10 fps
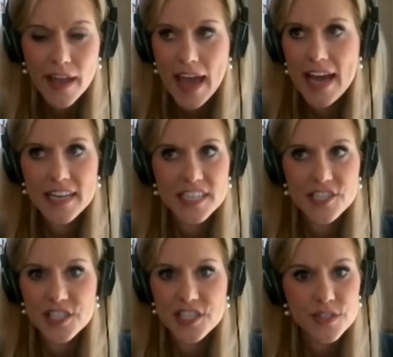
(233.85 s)
Mm-hmm. And
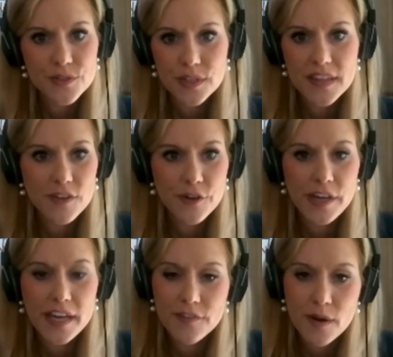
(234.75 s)
it's just, they've
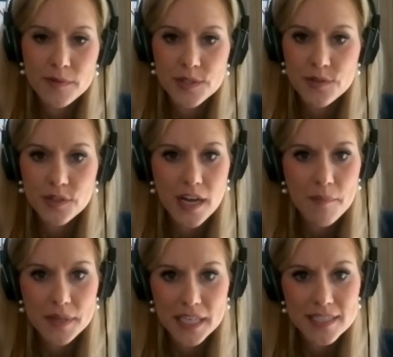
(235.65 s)
created, the pharmaceutical
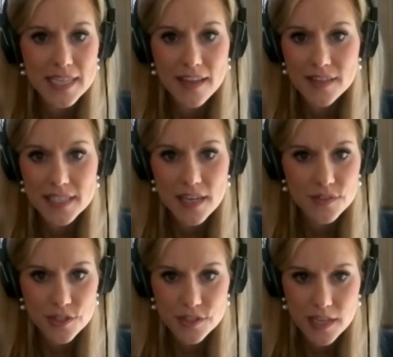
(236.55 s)
companies and these health
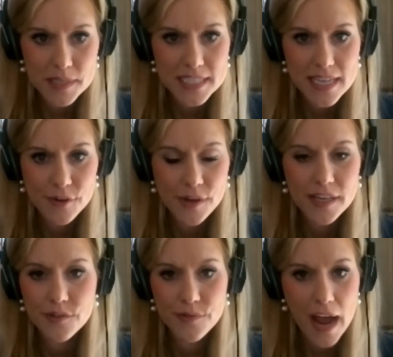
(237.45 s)
insurance companies have created a
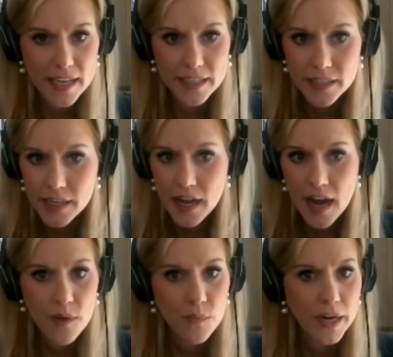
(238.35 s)
racket uh,
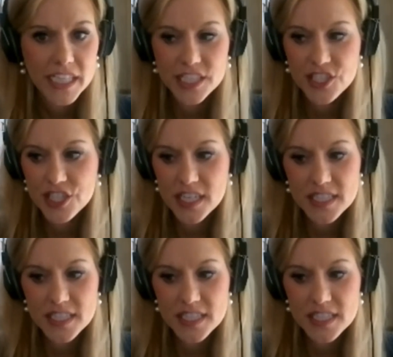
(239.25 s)
where it's just,